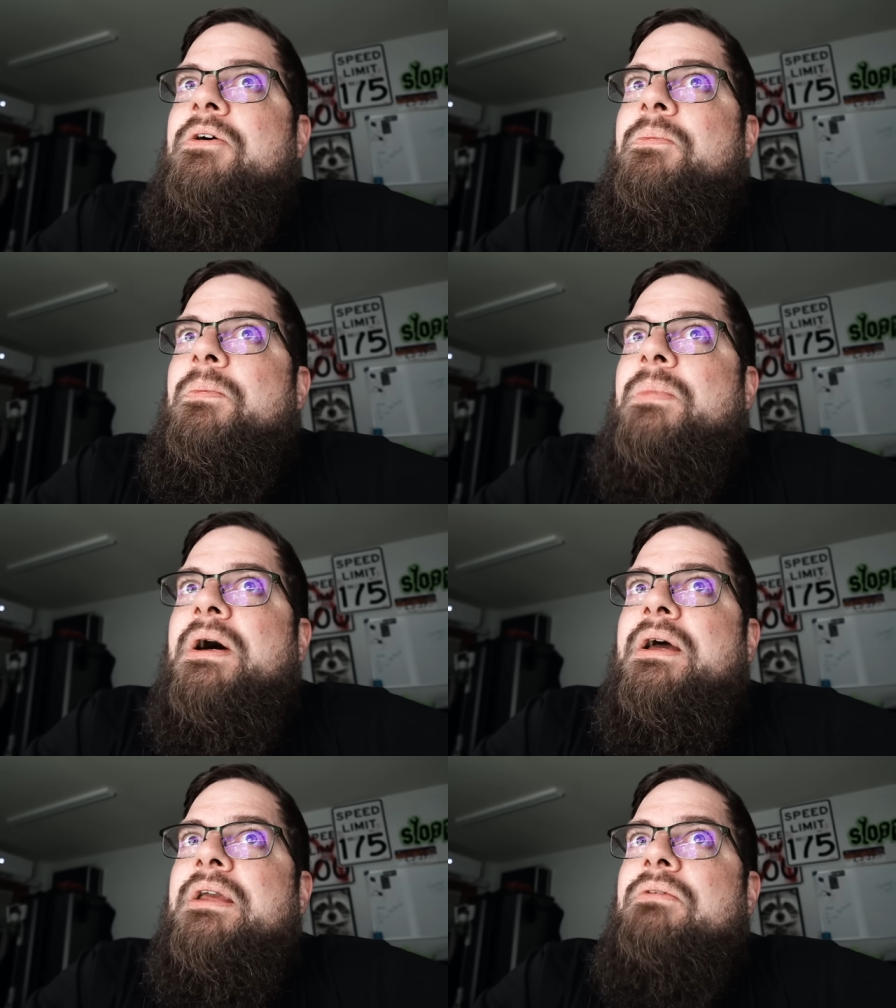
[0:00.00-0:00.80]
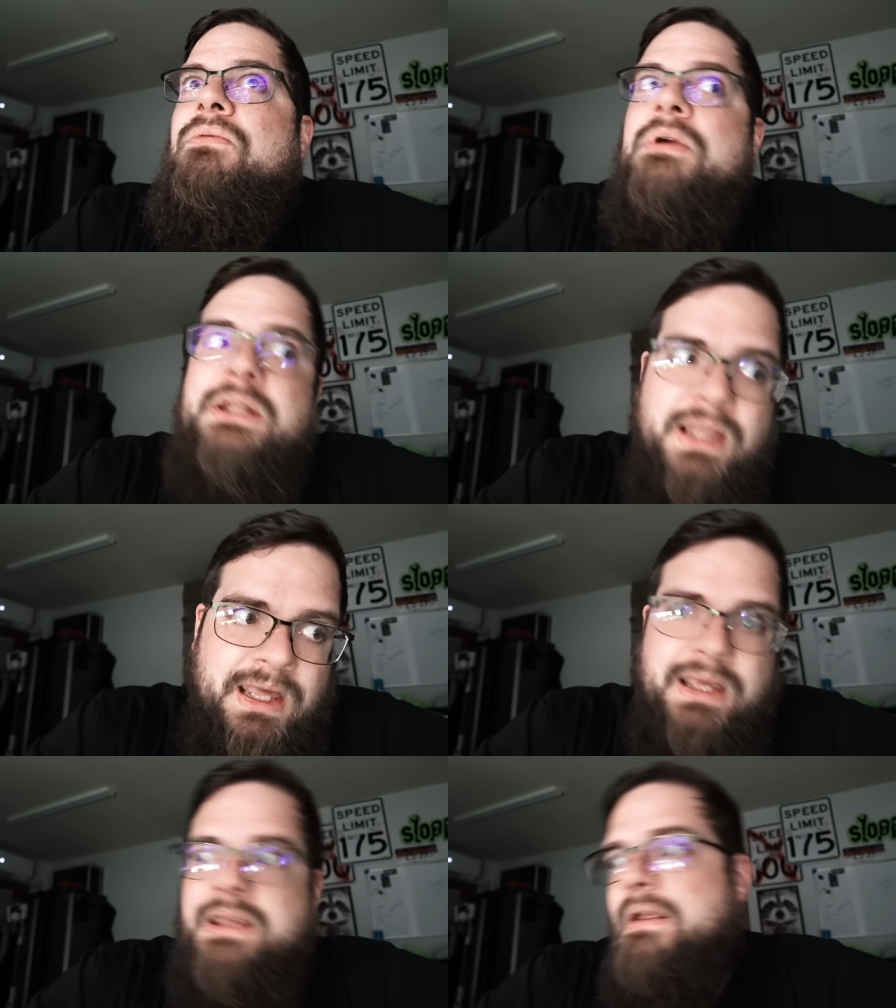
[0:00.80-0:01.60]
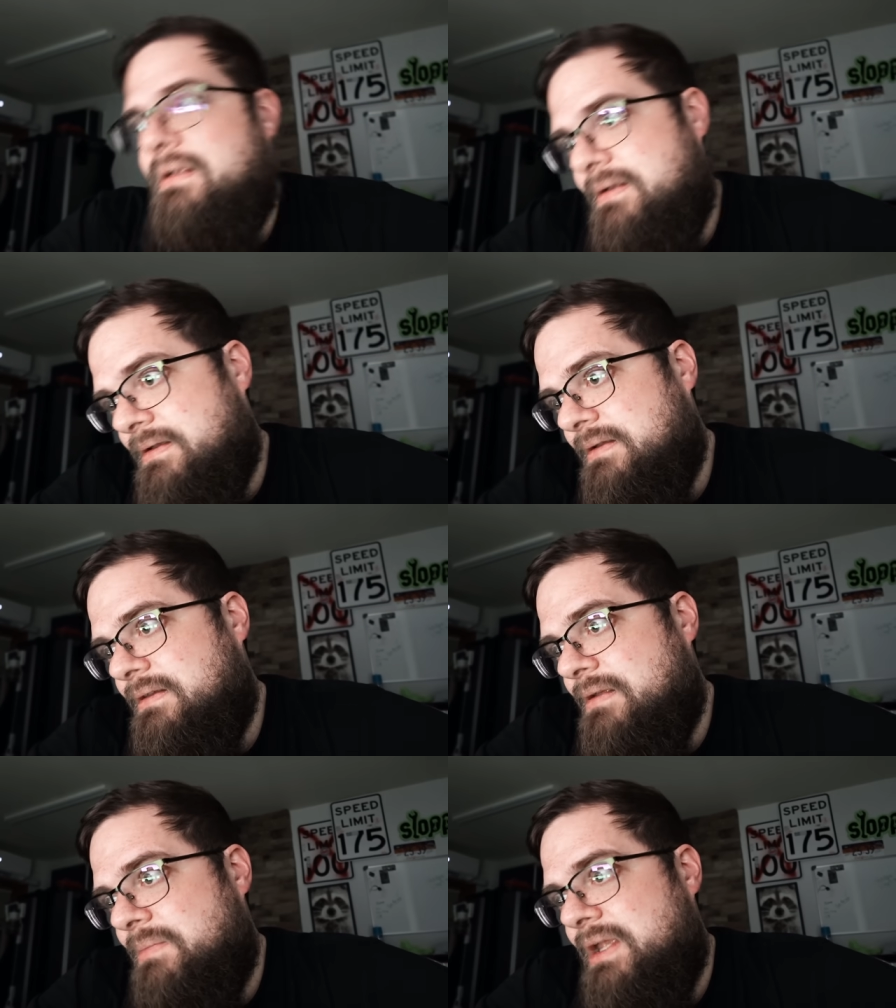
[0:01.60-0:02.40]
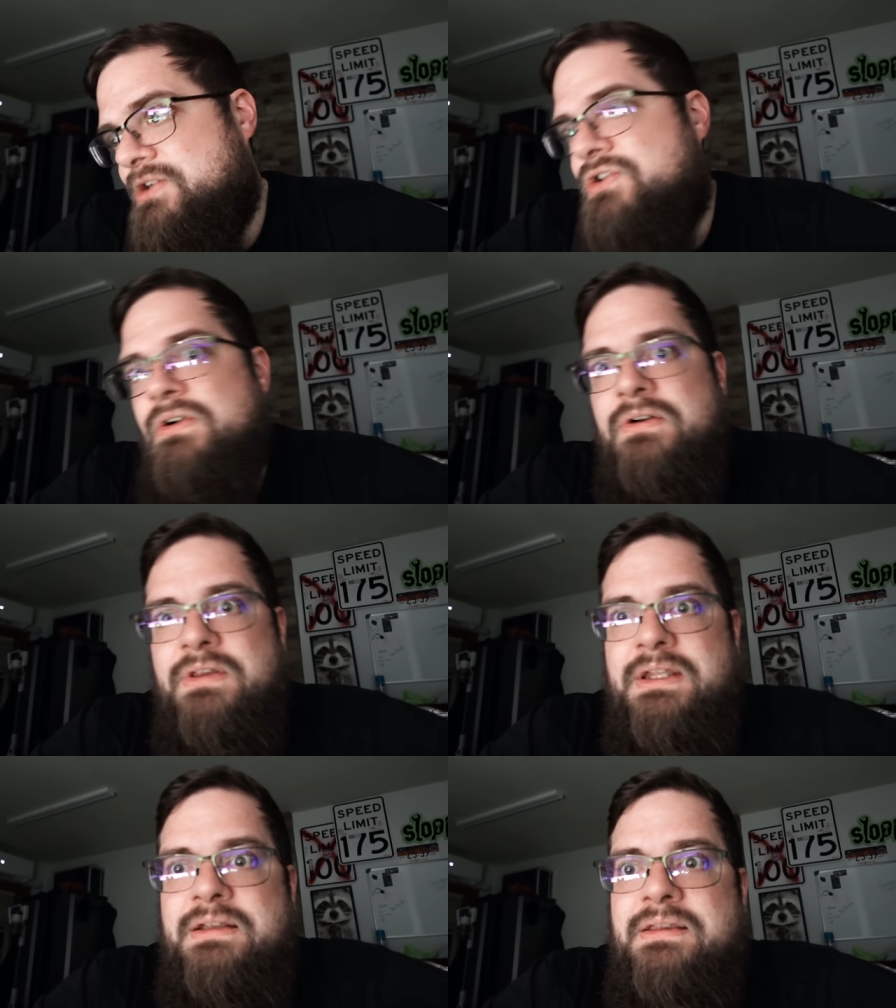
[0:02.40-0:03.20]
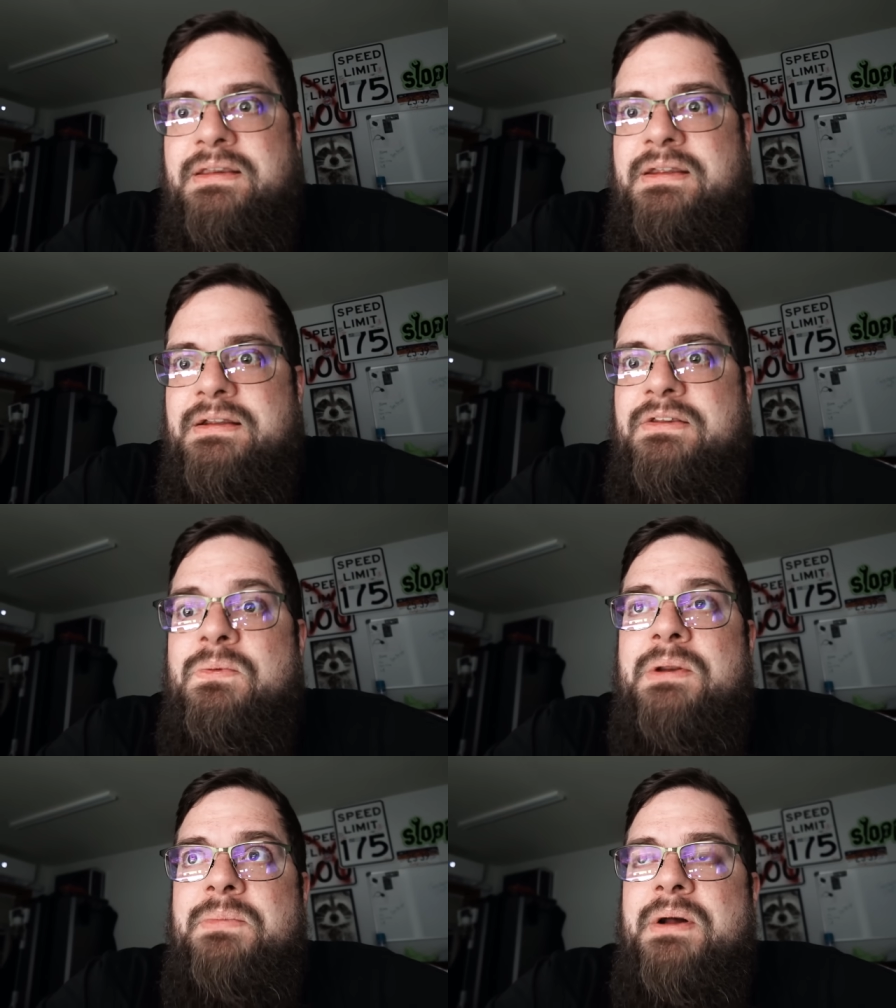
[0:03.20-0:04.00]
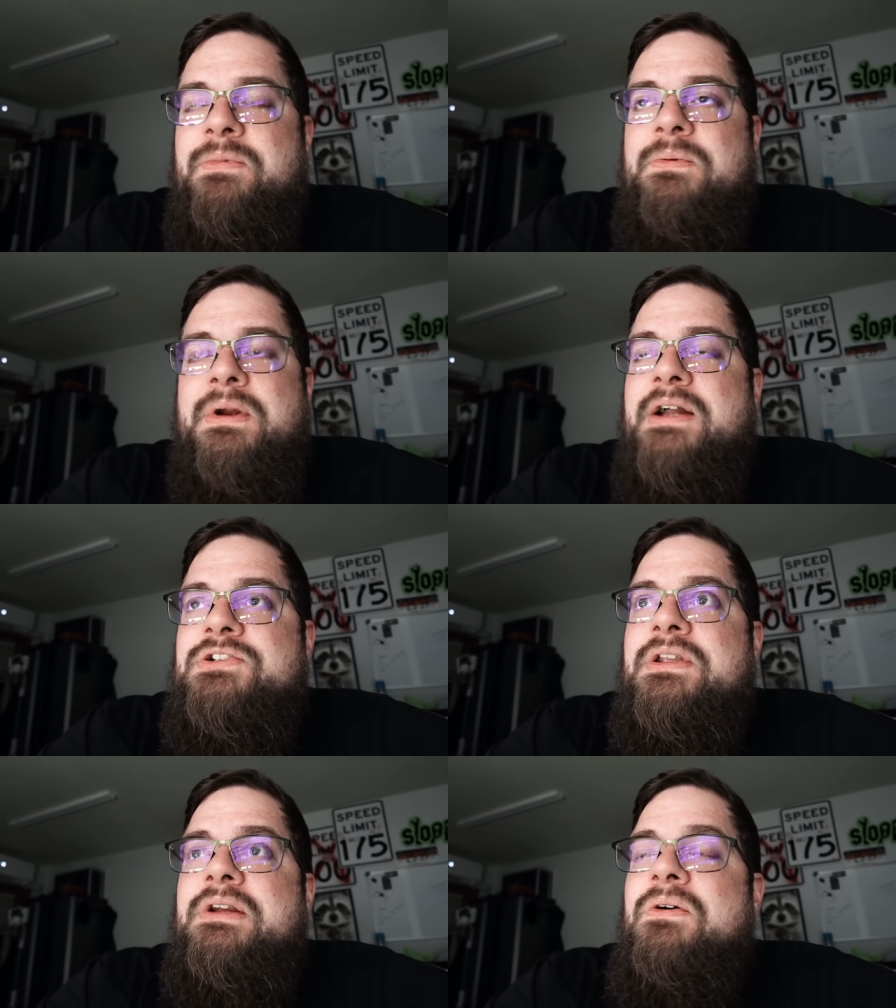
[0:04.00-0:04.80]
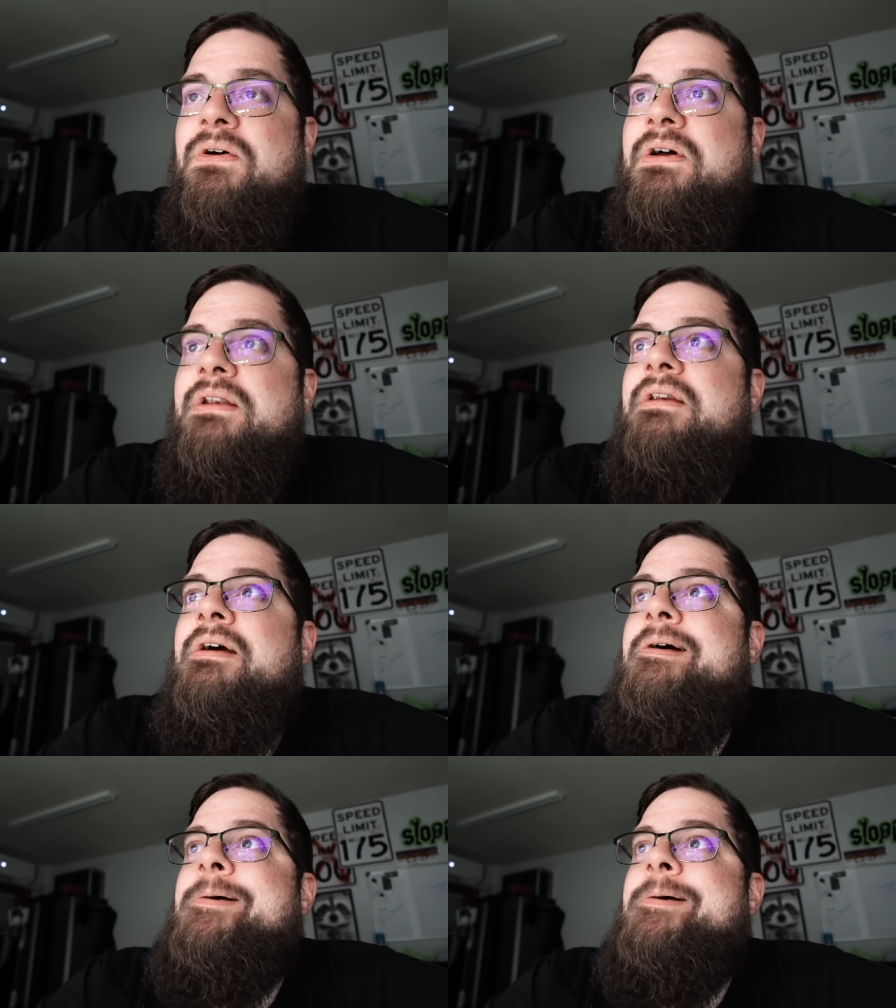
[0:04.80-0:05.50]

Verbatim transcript: my relay to make sure that the twin pumps were actually on